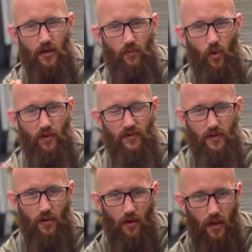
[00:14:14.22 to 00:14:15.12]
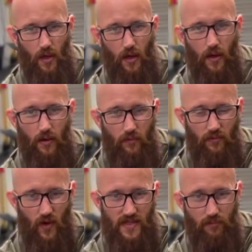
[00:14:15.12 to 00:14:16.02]
more if you're not
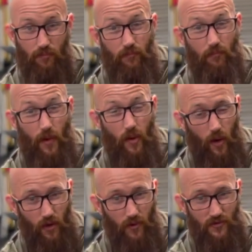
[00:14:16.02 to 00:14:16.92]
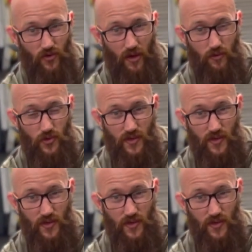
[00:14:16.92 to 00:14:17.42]
nice and mobile around your ankle joint.